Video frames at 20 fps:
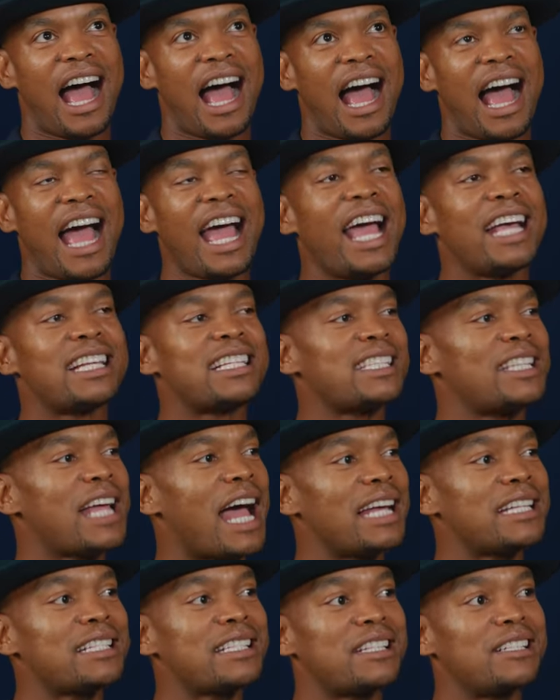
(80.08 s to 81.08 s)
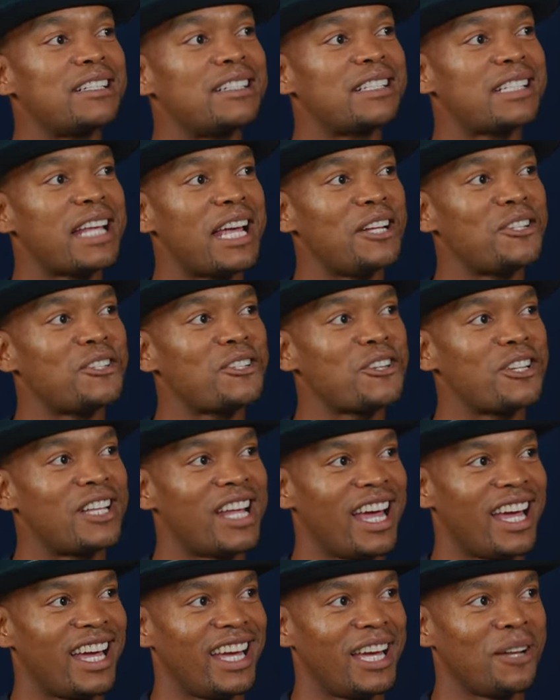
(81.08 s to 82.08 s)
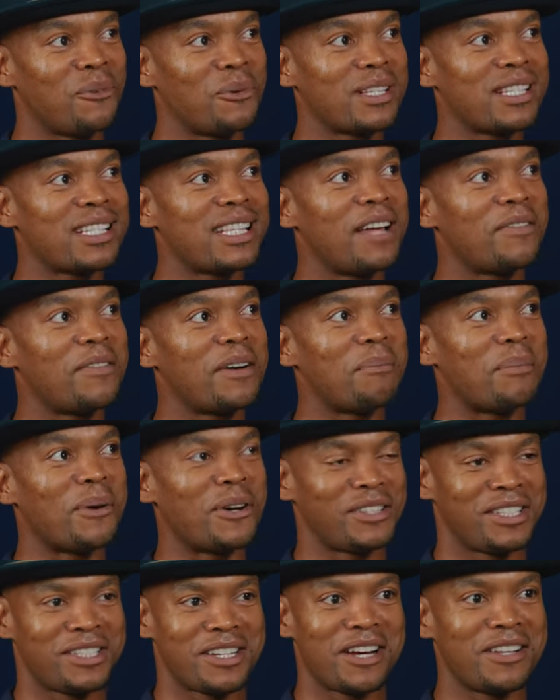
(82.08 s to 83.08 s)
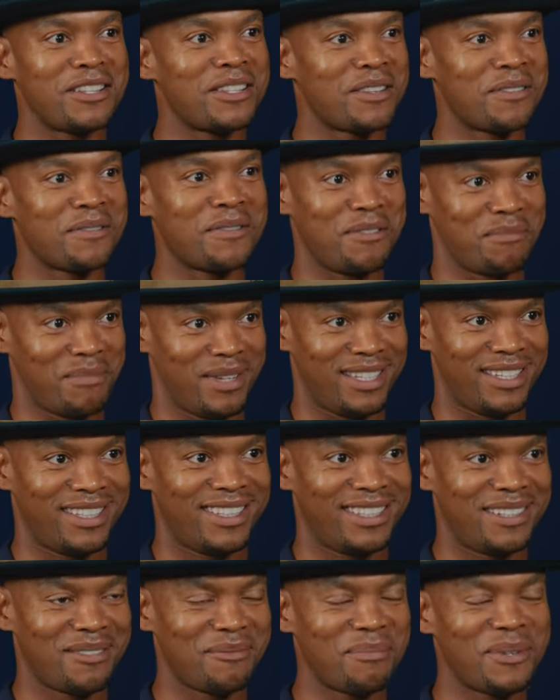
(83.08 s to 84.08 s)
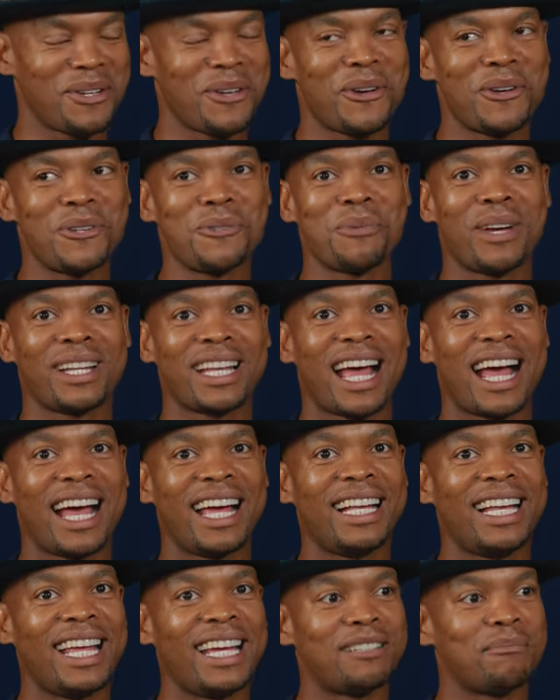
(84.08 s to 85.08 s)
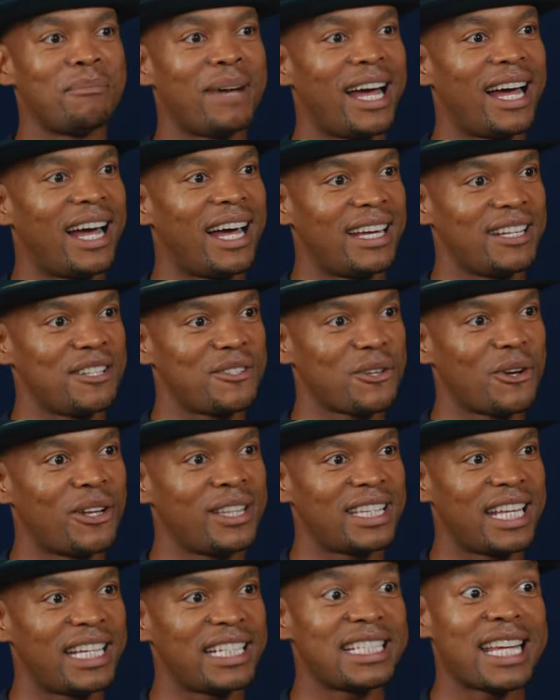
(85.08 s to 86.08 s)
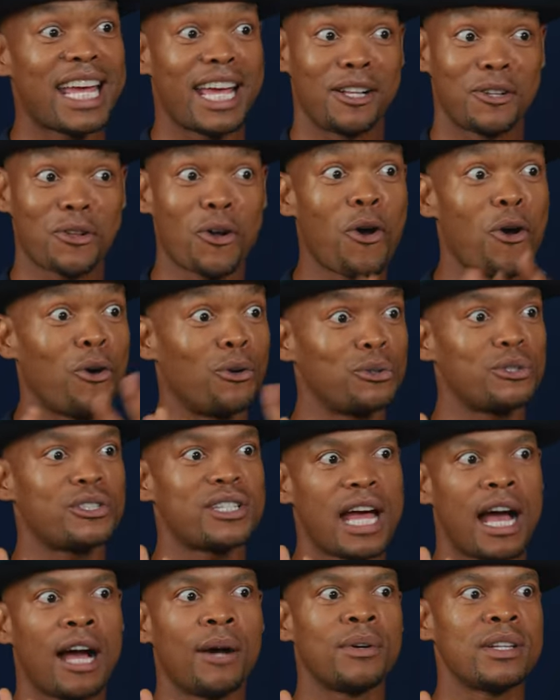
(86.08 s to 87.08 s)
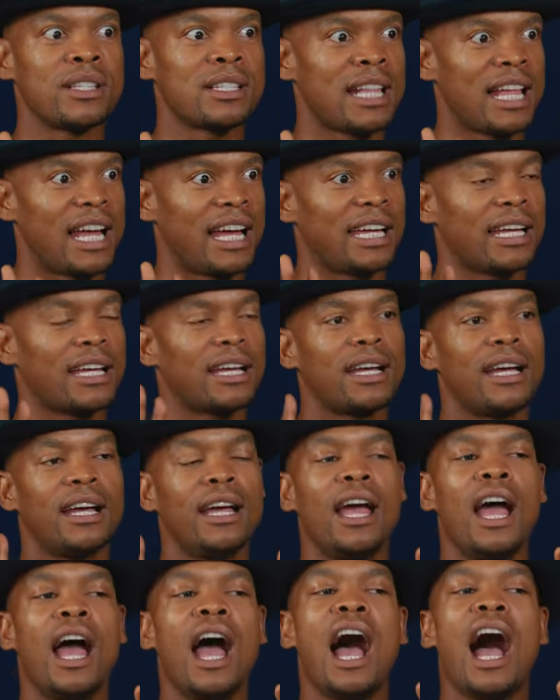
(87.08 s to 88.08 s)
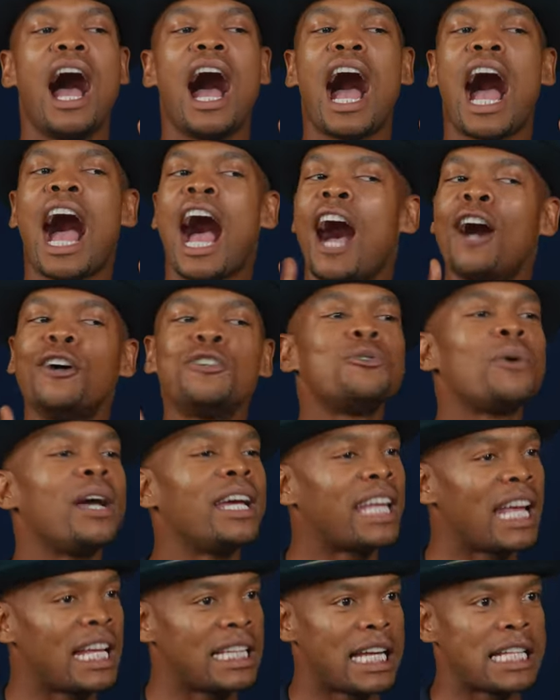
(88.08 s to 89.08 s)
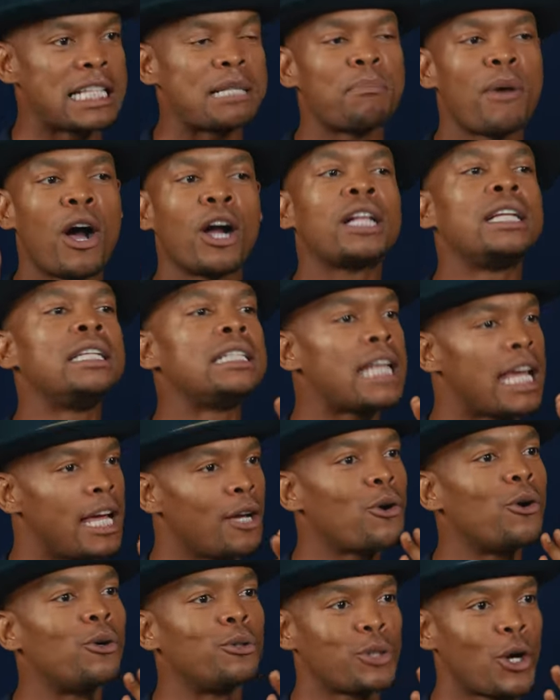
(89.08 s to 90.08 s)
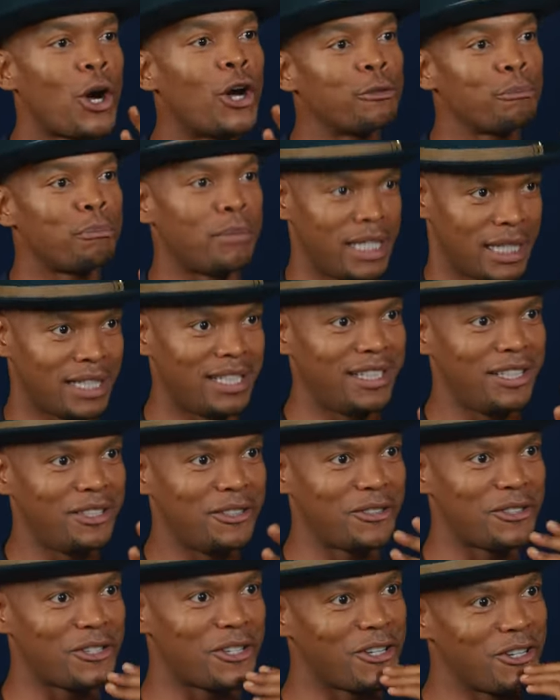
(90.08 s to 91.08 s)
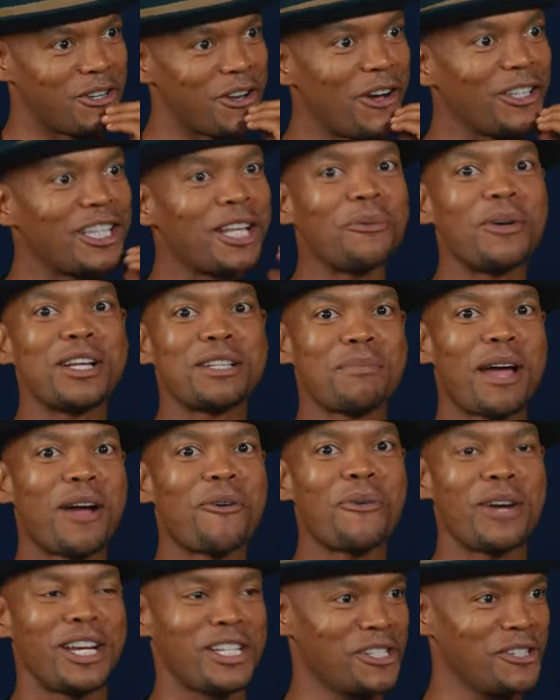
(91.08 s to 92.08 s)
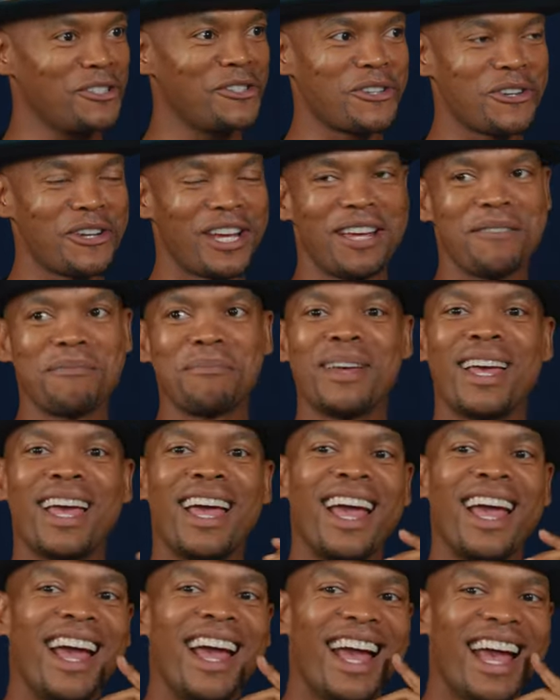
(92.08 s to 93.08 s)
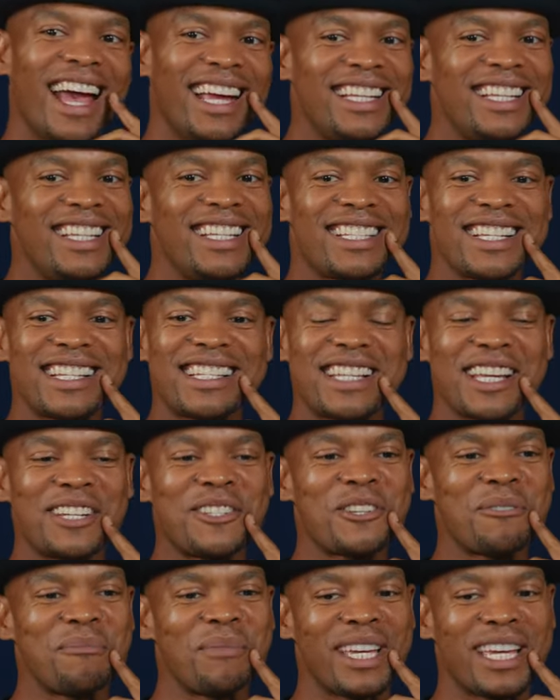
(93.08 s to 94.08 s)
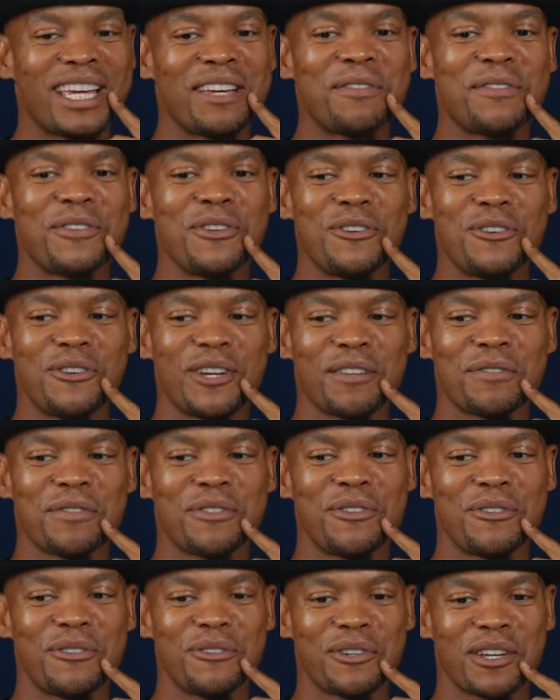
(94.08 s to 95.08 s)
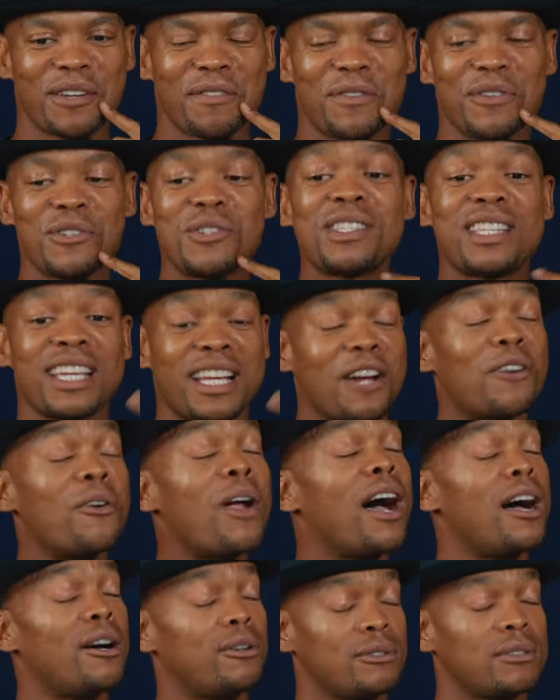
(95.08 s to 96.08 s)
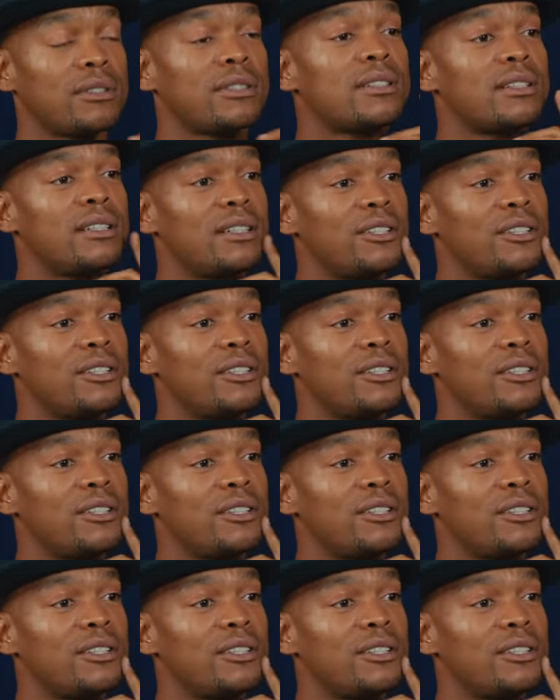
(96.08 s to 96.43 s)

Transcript: I still say today, it was never about the dancing for me, because when I laid my eyes on their tailcoat, I was like, how do I get that sparkling tailcoat on me? Do you know, that was my question to him. And he just said to me, if you stick around,